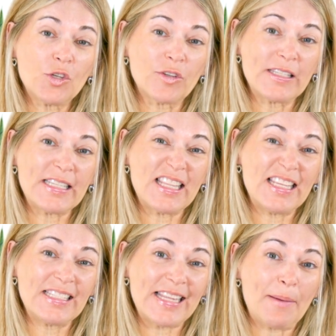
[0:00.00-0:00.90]
You can see
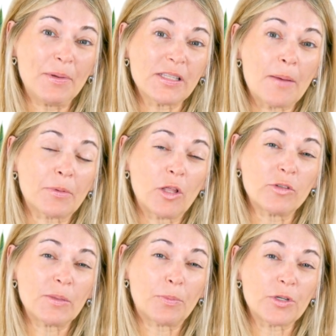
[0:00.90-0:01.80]
these samples up
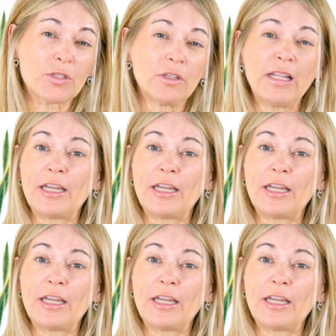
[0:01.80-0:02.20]
close and personal,